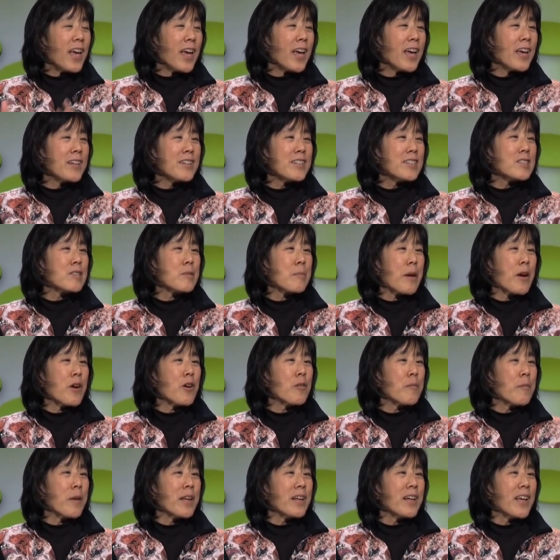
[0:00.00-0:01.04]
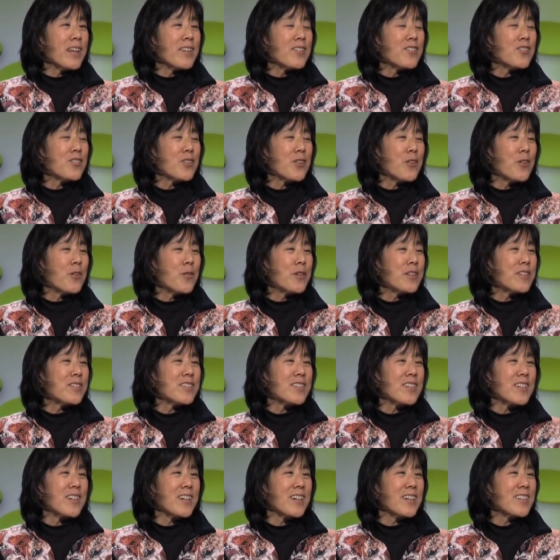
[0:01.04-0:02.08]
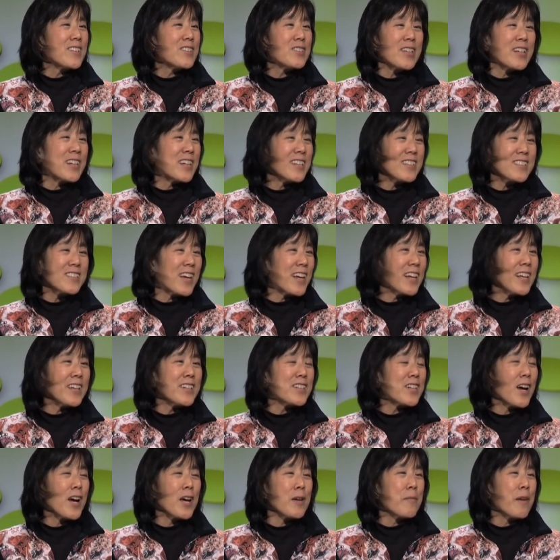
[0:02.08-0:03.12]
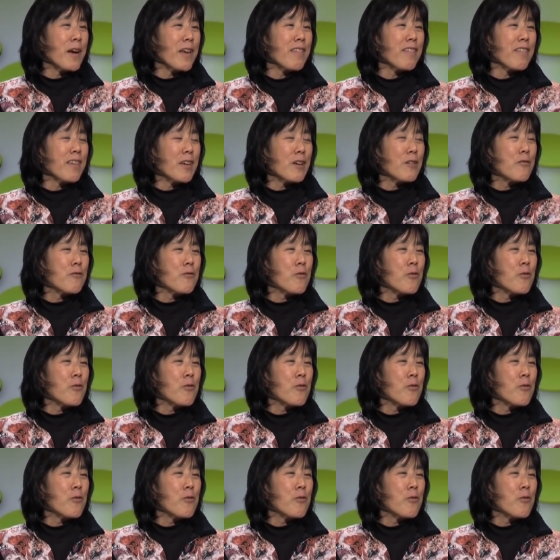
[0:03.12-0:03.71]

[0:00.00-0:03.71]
and experiment. And so it's, uh, it's an exciting time, I think,